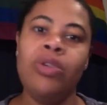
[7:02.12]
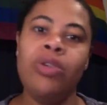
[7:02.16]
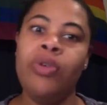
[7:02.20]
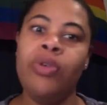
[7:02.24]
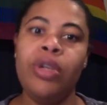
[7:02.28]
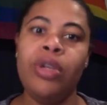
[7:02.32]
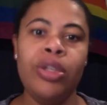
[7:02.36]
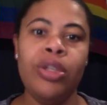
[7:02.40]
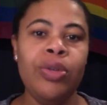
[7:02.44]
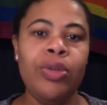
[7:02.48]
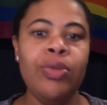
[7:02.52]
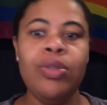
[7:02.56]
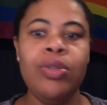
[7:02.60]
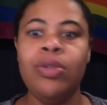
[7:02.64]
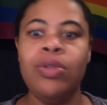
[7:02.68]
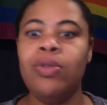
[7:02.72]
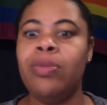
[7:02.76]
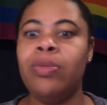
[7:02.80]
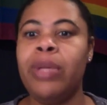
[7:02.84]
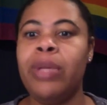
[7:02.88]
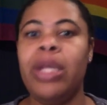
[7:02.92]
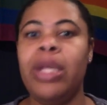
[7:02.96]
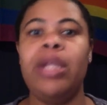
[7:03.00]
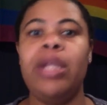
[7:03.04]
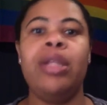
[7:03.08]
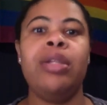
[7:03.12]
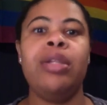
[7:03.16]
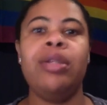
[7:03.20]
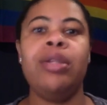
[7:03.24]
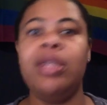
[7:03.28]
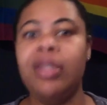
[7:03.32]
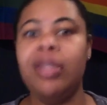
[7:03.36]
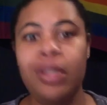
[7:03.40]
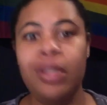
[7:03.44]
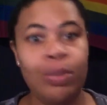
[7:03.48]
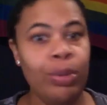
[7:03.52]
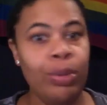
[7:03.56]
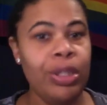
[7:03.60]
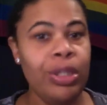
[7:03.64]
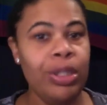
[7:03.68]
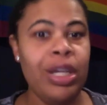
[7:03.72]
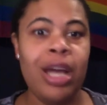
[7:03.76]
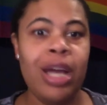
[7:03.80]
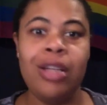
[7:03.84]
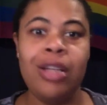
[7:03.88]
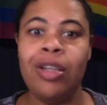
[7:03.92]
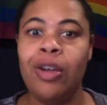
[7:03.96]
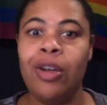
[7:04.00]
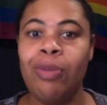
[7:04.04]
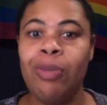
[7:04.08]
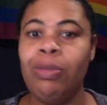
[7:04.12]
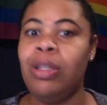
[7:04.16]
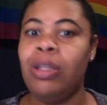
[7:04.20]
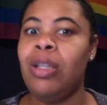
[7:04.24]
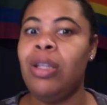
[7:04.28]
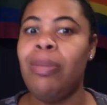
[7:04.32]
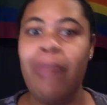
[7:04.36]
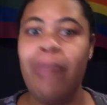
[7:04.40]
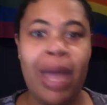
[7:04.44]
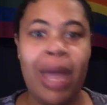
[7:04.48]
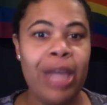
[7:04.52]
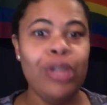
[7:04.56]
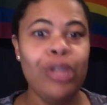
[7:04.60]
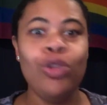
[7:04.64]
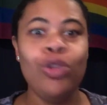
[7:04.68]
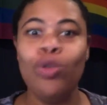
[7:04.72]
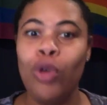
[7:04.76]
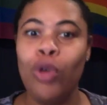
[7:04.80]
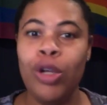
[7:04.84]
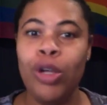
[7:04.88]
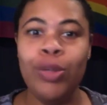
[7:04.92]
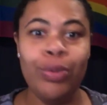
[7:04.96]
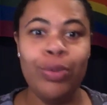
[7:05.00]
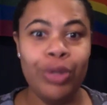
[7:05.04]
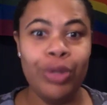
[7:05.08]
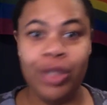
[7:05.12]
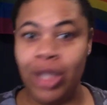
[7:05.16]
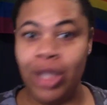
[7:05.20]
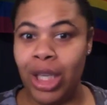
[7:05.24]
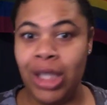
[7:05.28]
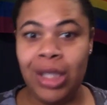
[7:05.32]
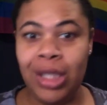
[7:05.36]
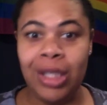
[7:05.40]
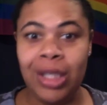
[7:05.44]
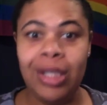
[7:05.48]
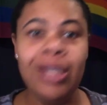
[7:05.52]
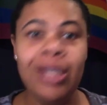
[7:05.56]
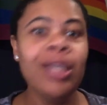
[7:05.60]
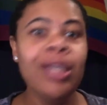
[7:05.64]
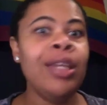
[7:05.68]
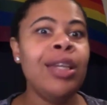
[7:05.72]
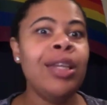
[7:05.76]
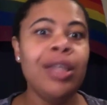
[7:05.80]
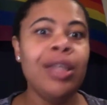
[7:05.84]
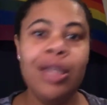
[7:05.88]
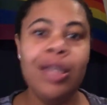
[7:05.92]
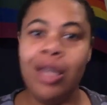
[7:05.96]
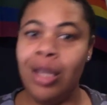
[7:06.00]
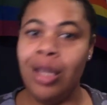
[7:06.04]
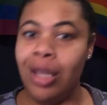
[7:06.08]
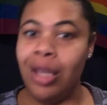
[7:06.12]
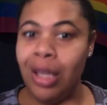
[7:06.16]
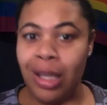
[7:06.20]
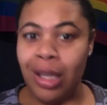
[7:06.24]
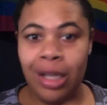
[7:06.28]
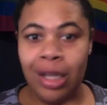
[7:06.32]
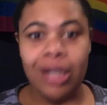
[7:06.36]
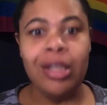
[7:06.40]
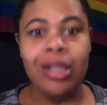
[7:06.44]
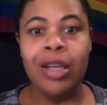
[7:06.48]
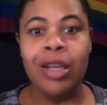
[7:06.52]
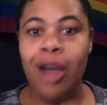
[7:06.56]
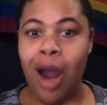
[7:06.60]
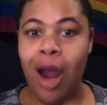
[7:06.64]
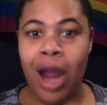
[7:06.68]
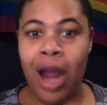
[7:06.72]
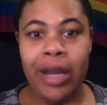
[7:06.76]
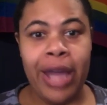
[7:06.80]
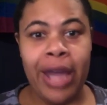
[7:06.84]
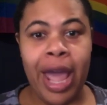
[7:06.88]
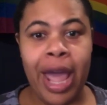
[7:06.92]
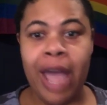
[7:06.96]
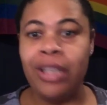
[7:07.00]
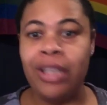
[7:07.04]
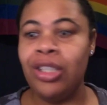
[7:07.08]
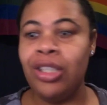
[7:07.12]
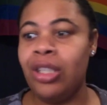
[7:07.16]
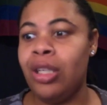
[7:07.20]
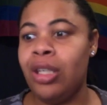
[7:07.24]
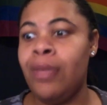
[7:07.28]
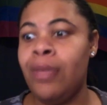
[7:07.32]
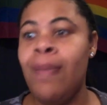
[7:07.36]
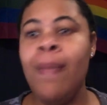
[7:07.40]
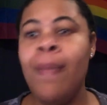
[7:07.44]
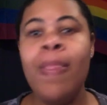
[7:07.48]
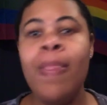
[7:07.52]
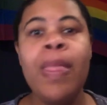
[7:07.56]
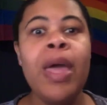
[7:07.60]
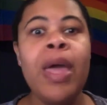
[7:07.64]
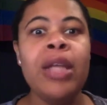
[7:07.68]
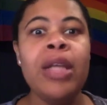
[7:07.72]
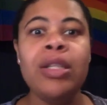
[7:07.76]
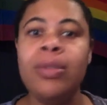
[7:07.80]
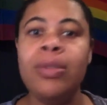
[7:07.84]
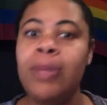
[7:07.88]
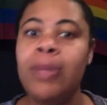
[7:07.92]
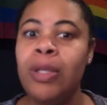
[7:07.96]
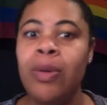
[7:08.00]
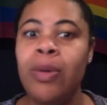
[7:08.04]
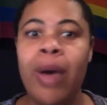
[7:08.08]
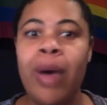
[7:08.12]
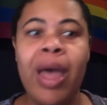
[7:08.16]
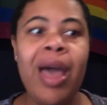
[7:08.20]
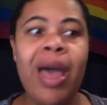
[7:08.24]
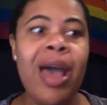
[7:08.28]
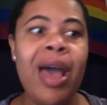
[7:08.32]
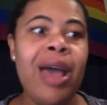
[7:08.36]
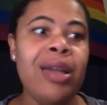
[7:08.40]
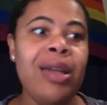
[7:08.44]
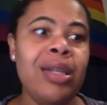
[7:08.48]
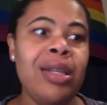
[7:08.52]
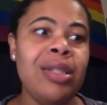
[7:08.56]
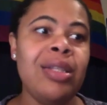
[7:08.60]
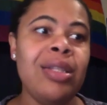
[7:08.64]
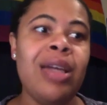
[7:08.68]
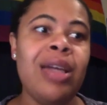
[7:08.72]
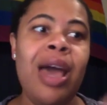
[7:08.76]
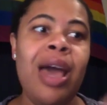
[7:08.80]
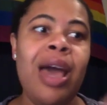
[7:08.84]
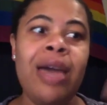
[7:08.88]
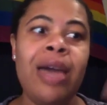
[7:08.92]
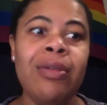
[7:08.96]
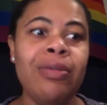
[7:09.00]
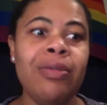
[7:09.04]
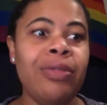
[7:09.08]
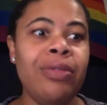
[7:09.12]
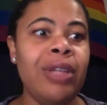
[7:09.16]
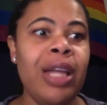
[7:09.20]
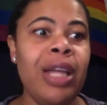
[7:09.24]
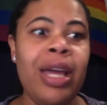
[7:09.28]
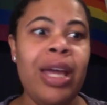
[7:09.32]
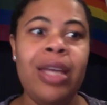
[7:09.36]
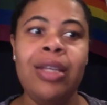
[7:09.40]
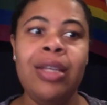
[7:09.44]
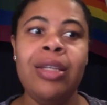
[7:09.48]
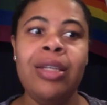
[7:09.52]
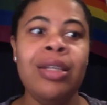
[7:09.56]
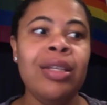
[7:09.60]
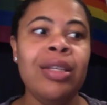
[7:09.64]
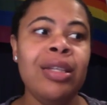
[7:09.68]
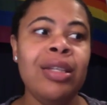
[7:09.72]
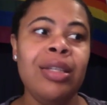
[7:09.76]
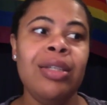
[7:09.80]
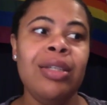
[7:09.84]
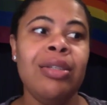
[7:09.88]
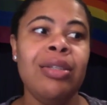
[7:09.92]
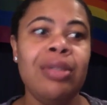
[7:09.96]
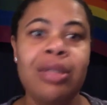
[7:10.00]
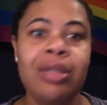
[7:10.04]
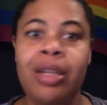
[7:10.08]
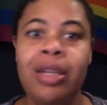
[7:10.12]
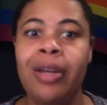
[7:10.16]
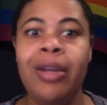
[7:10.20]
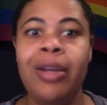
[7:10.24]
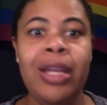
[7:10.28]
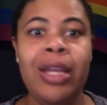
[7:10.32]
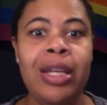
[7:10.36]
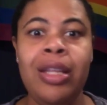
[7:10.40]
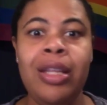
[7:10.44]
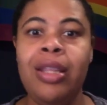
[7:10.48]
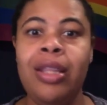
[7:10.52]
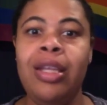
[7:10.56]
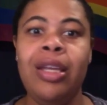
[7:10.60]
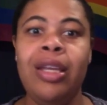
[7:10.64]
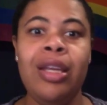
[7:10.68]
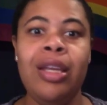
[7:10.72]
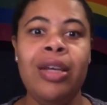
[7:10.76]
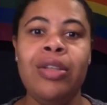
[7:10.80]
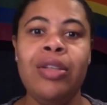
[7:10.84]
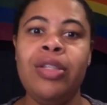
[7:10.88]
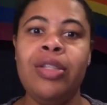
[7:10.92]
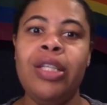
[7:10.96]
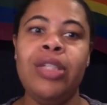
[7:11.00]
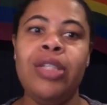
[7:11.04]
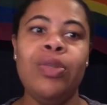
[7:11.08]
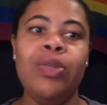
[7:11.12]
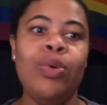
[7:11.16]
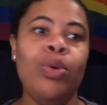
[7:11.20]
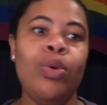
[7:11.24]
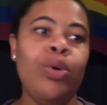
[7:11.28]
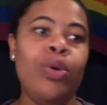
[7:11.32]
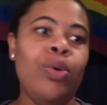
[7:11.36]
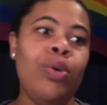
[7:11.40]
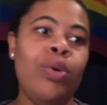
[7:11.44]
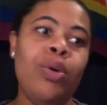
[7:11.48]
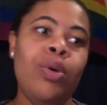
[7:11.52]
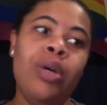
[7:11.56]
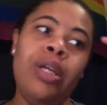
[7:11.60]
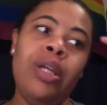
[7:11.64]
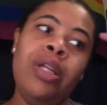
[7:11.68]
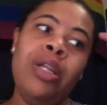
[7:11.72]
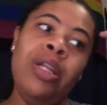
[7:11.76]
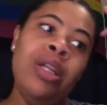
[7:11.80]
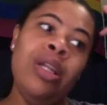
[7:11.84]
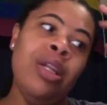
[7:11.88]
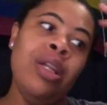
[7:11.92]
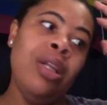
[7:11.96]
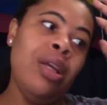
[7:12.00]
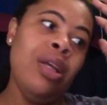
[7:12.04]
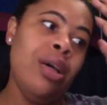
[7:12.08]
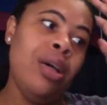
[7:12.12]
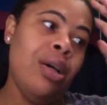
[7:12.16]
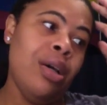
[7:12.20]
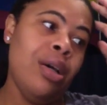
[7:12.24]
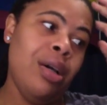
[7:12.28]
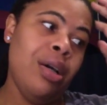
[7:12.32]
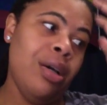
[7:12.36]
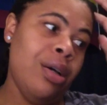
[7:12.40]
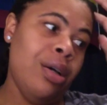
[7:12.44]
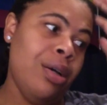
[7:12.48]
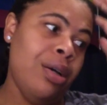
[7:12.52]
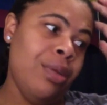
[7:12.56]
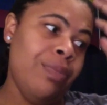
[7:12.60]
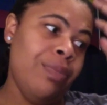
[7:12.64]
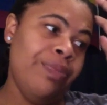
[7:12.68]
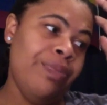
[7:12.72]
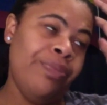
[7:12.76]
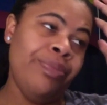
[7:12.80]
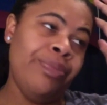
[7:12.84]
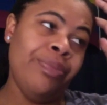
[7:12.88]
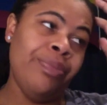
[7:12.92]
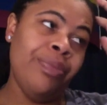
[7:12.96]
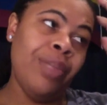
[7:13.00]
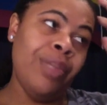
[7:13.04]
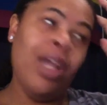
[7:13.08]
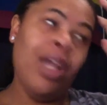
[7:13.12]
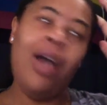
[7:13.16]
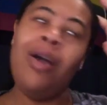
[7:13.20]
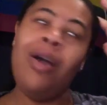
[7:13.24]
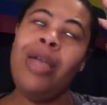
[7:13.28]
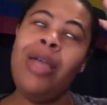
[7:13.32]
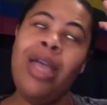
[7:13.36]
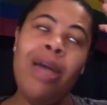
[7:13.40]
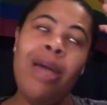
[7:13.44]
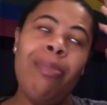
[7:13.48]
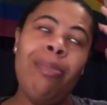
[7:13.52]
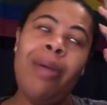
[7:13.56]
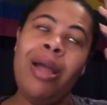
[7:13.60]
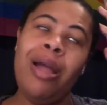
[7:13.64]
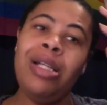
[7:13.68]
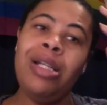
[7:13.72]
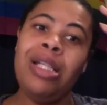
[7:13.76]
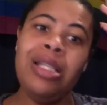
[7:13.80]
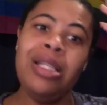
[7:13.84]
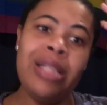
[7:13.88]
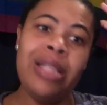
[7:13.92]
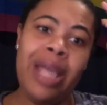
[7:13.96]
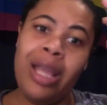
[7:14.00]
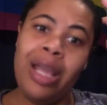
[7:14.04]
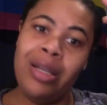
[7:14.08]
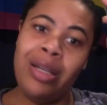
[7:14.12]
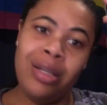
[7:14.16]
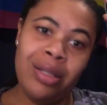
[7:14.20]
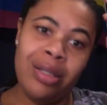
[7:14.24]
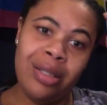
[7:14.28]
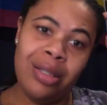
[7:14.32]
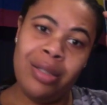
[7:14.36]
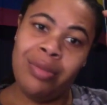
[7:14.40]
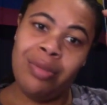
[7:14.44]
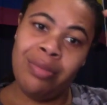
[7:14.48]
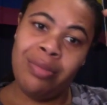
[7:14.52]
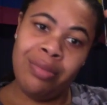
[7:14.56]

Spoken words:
on YouTube, and this is what y'all told me. The main stories was Jussie and the Kardashian. And to be quite honest, I don't feel like there are anything else that's going on. Bernie Sanders.